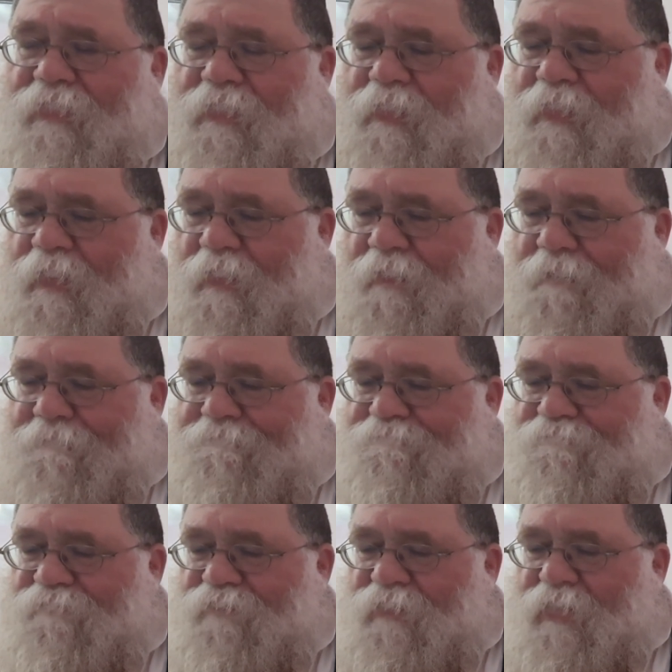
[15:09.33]

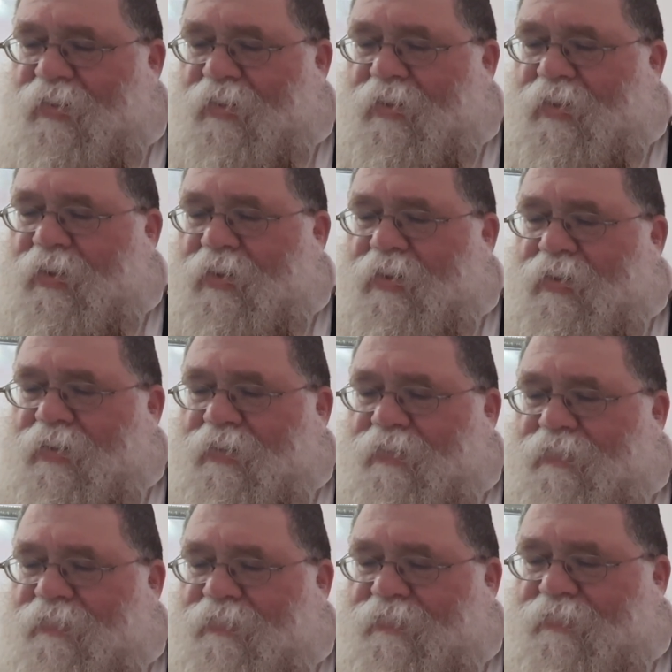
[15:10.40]

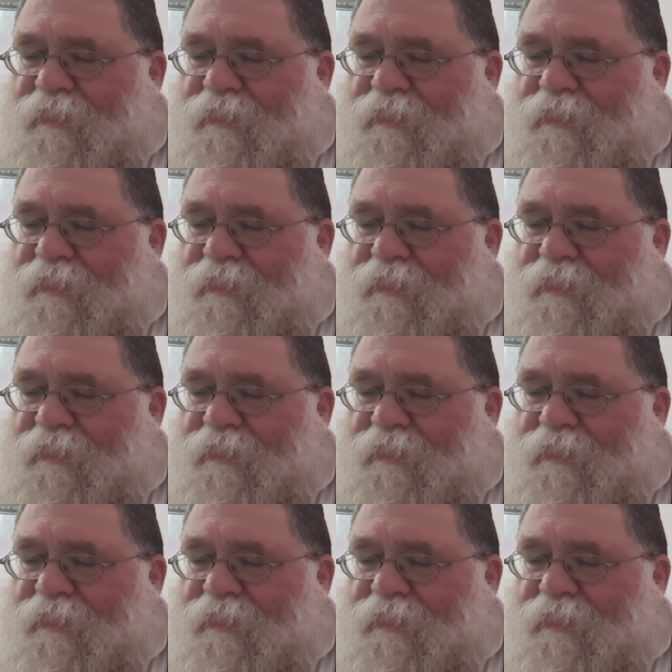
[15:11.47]
Nothing is said.